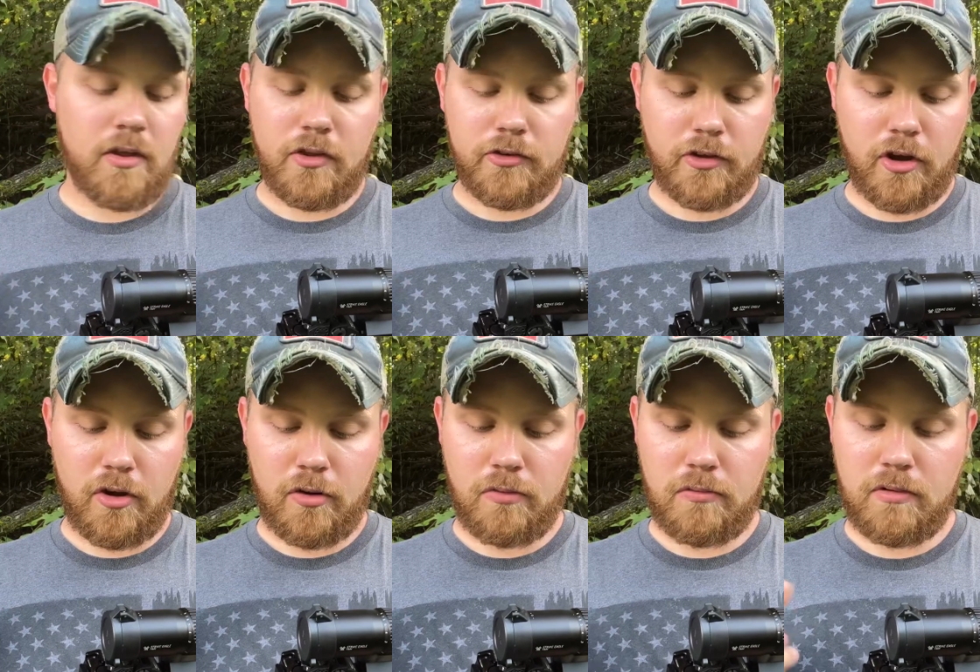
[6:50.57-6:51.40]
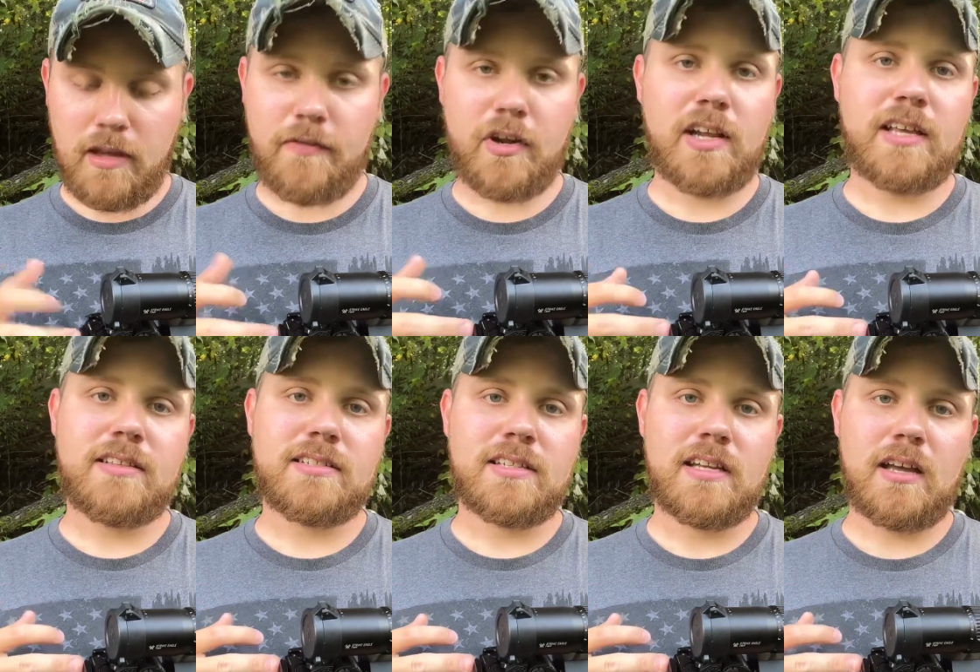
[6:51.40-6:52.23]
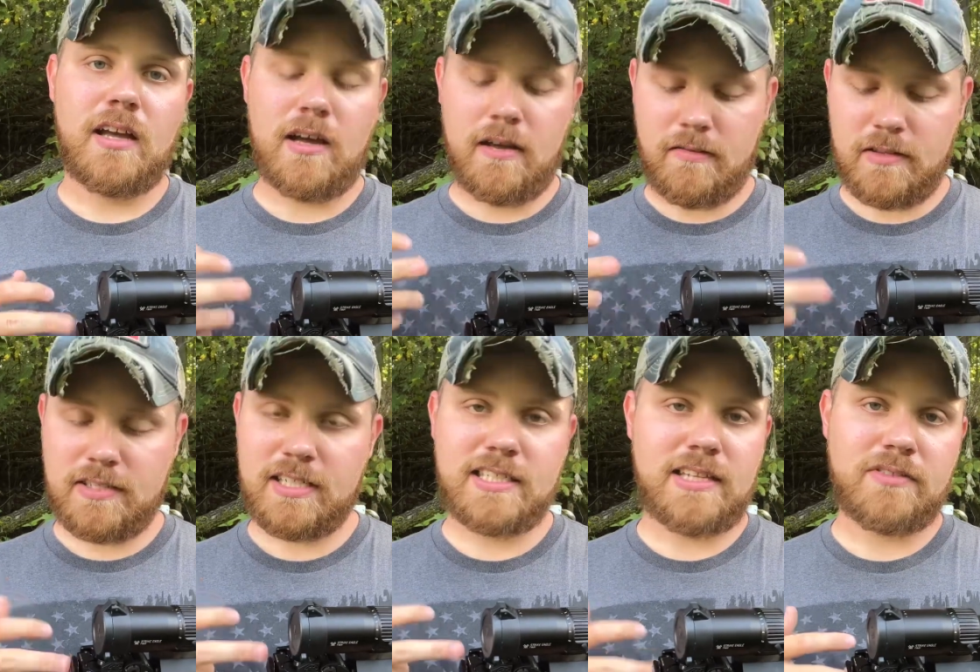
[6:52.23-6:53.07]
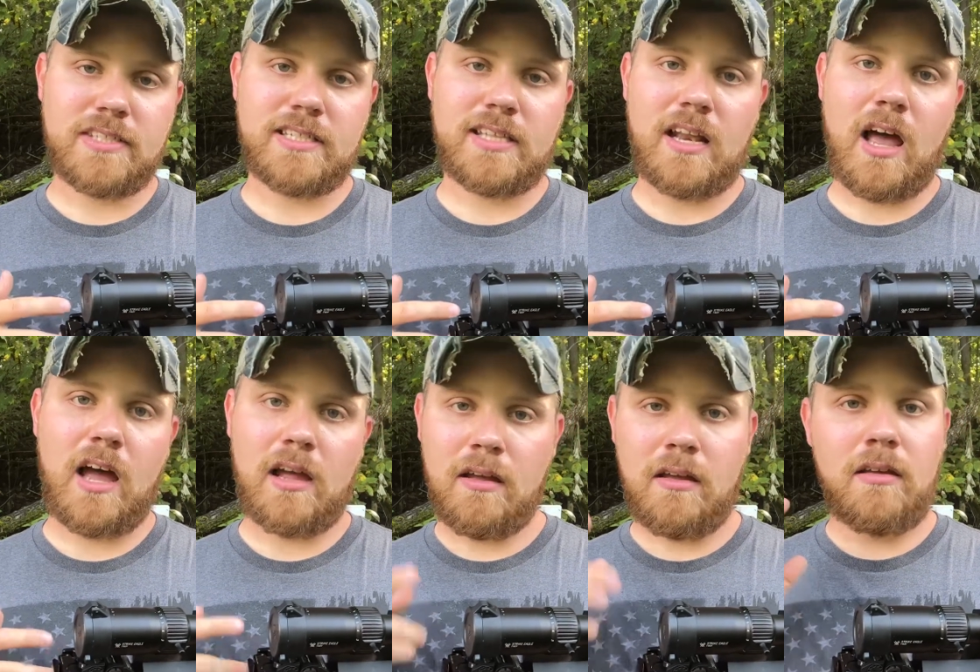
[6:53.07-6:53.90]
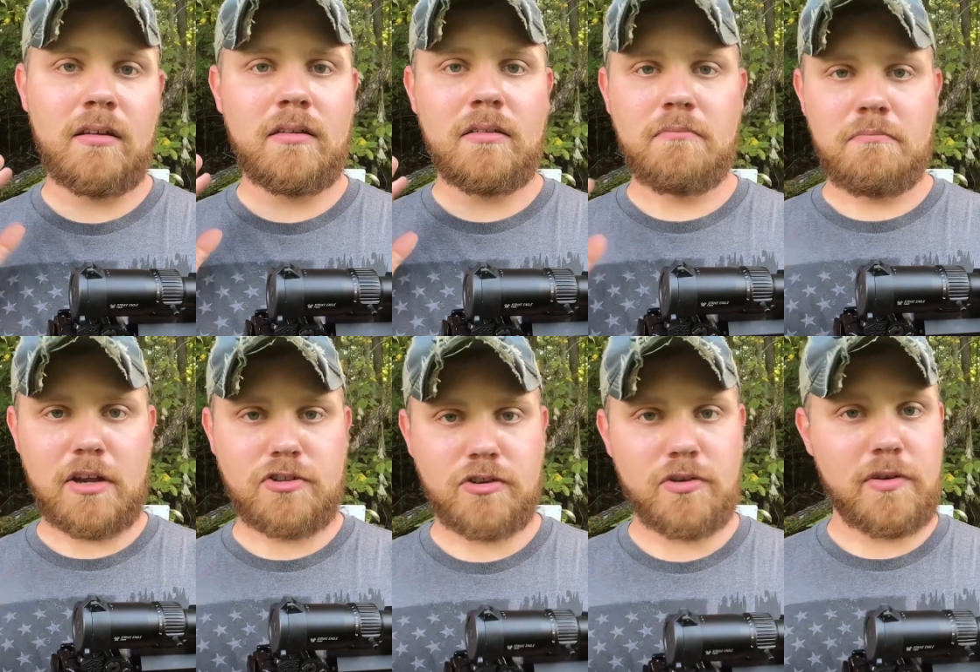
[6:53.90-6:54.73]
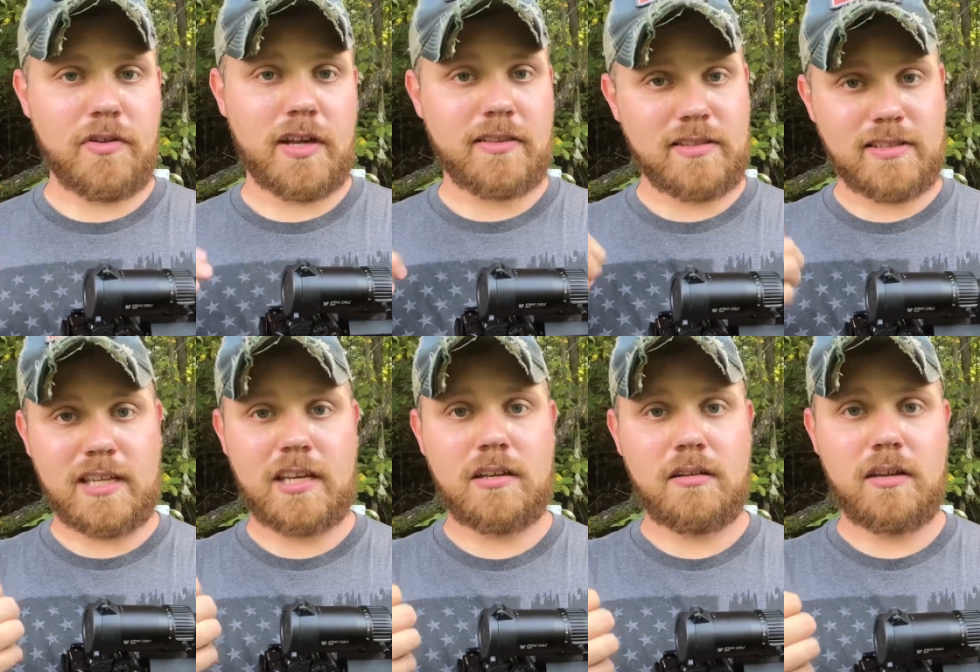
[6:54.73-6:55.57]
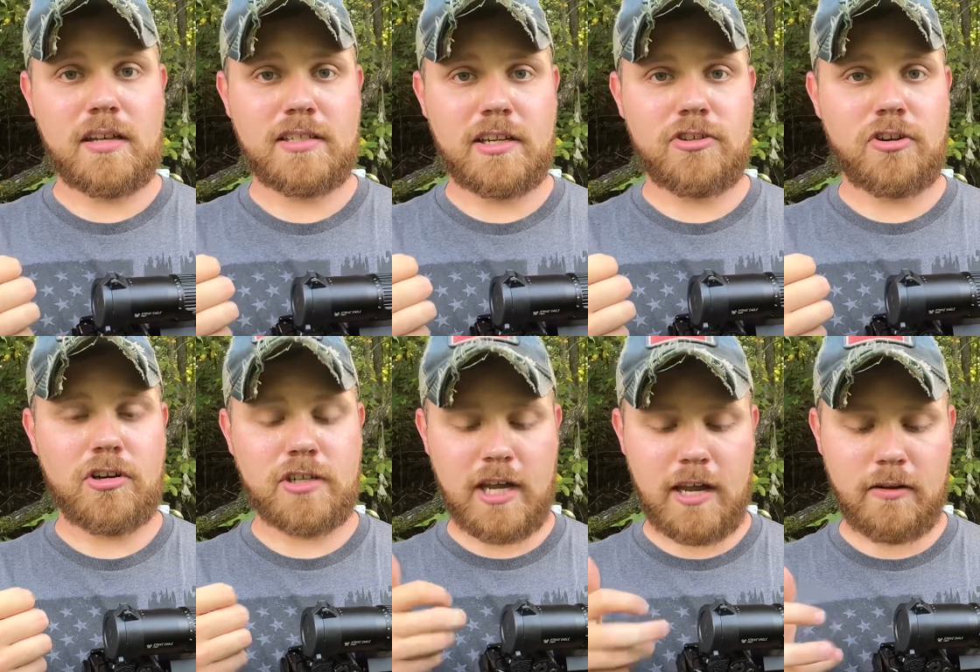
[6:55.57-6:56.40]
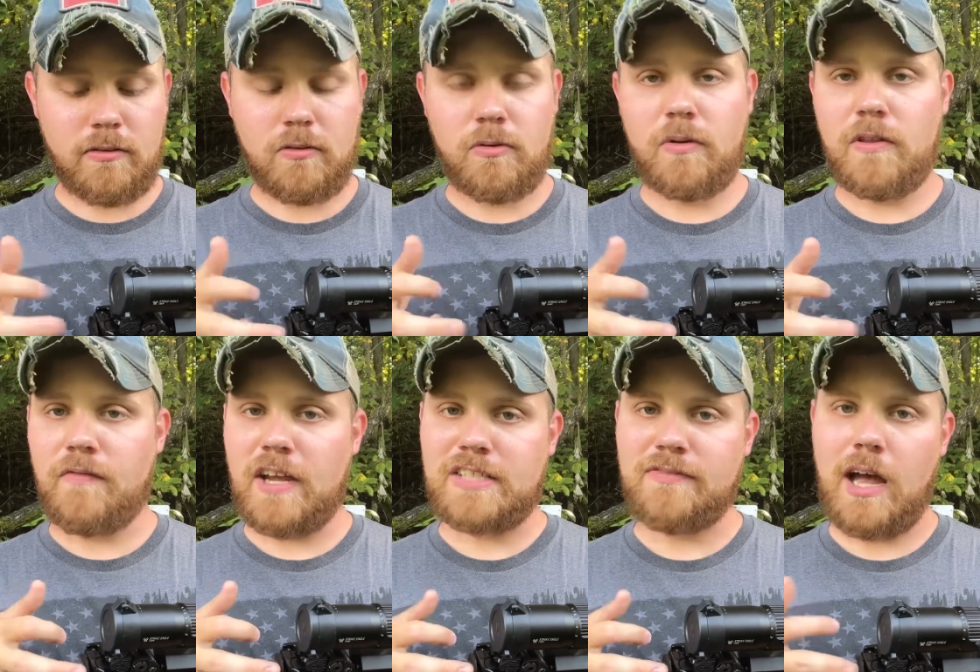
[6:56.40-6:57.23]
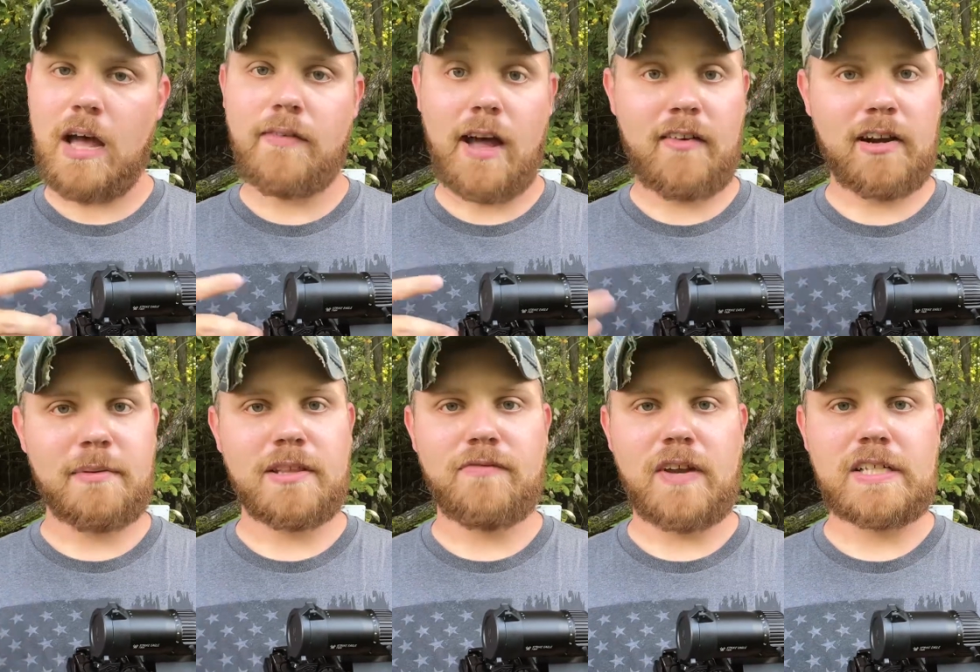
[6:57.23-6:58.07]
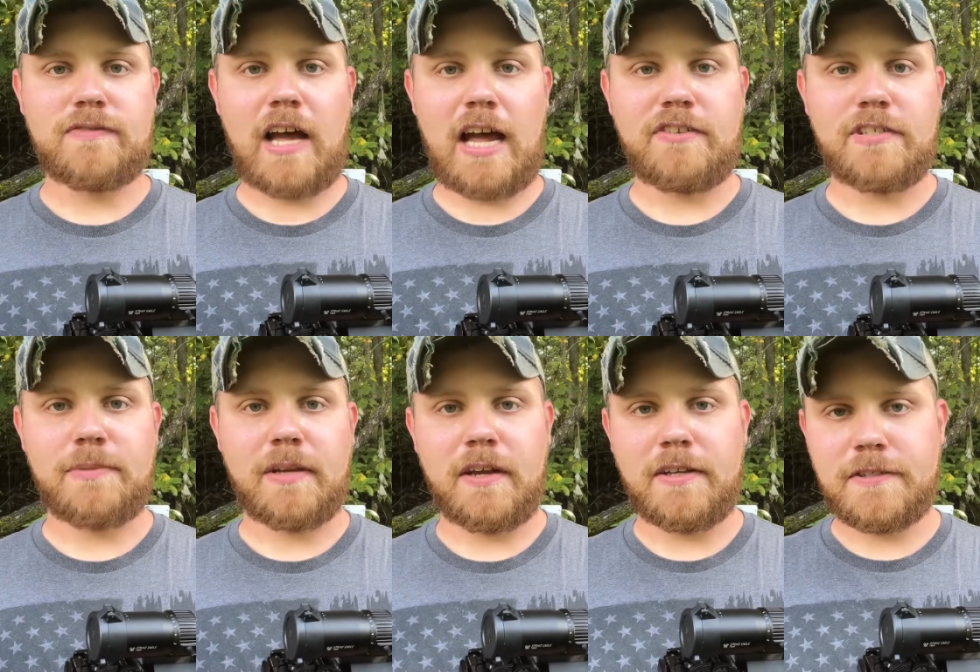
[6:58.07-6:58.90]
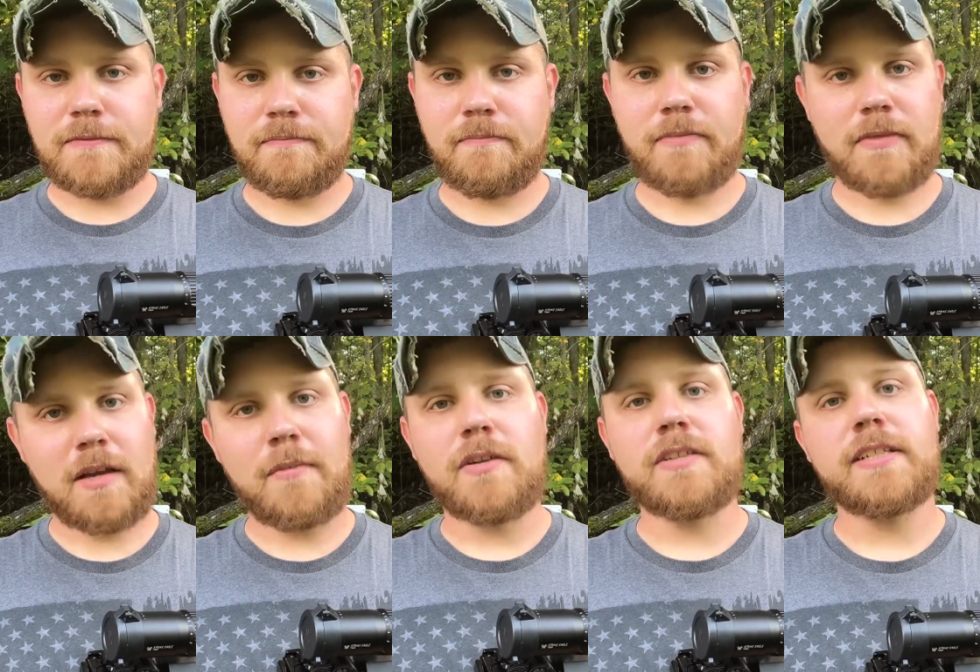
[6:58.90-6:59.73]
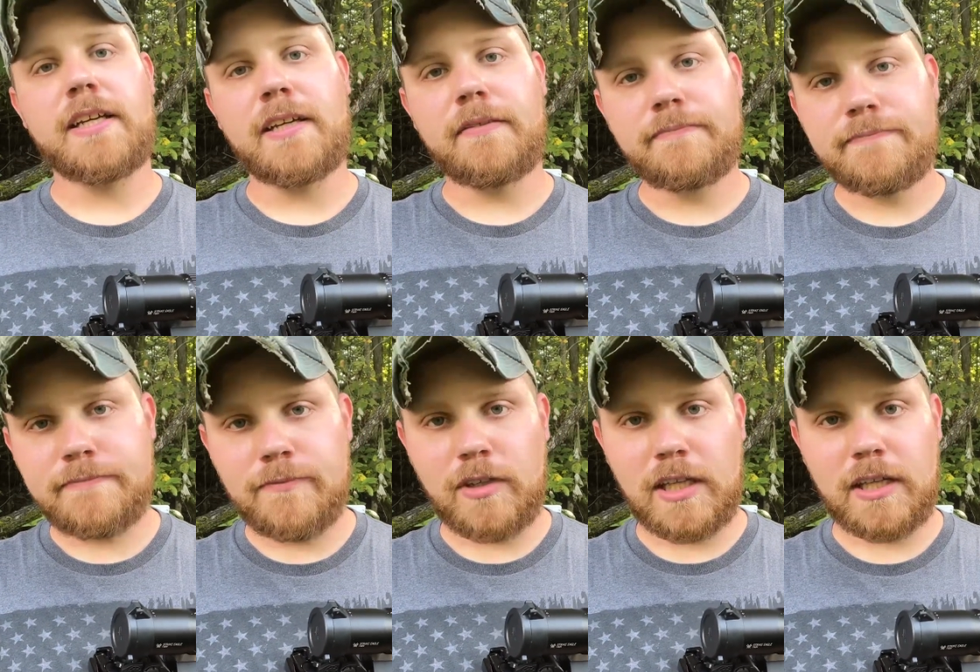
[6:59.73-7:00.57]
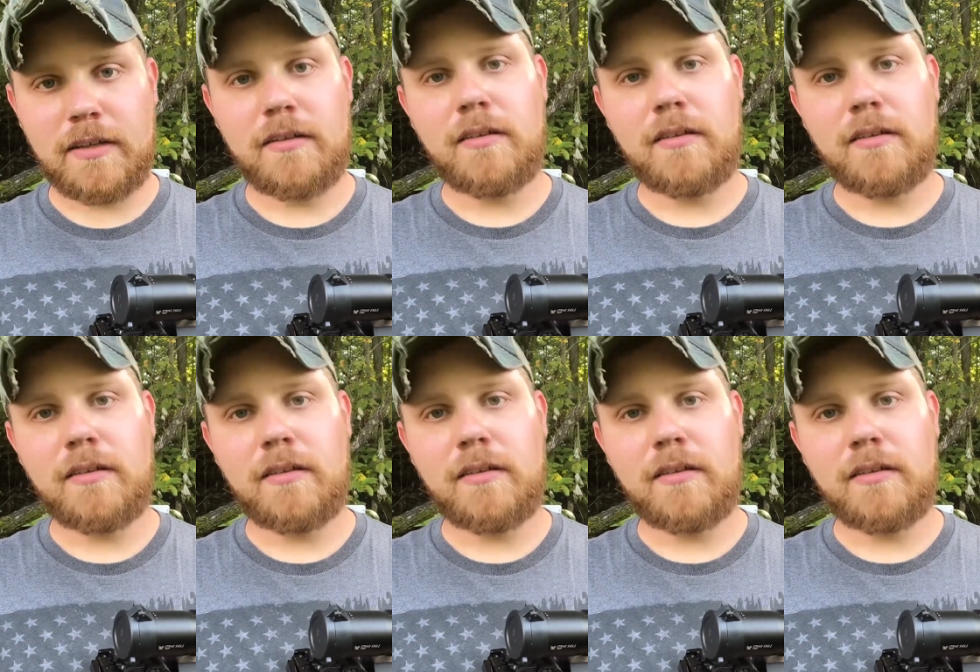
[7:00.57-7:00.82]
So if you're going to get the SIG 716i, make sure you either get the SIG extended charging handle or the Phase 5. I recommend the Phase 5 just because, come on, SIG, really?